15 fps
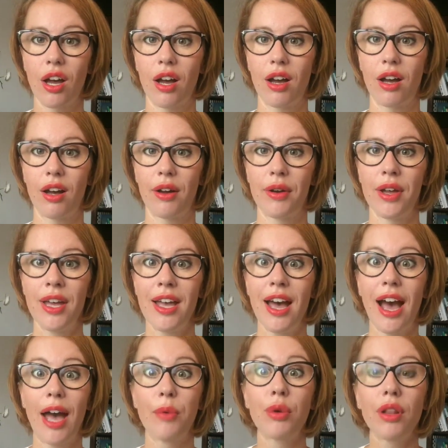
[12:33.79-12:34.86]

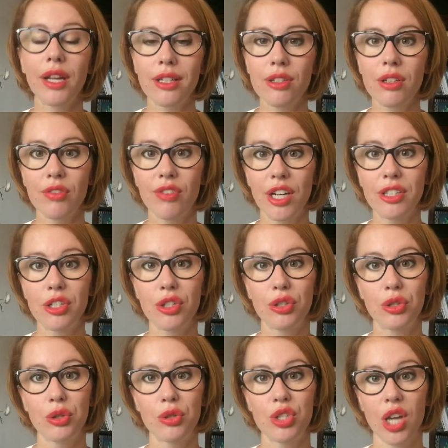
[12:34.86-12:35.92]
I would like to invite you
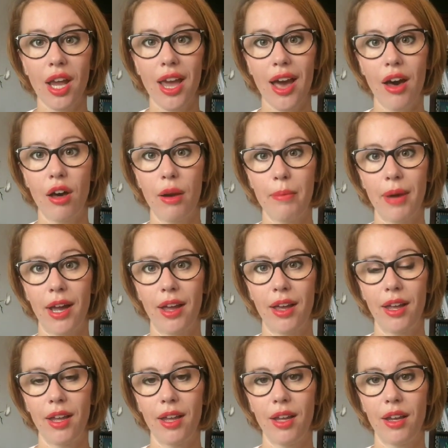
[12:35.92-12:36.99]
to check out
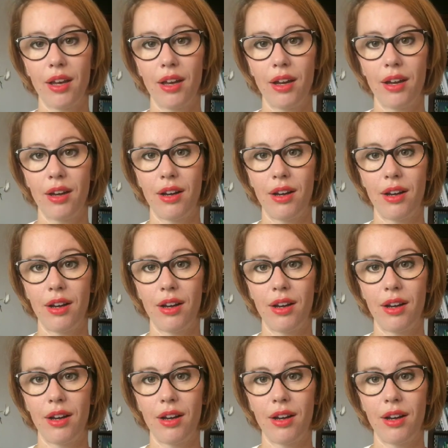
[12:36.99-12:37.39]
my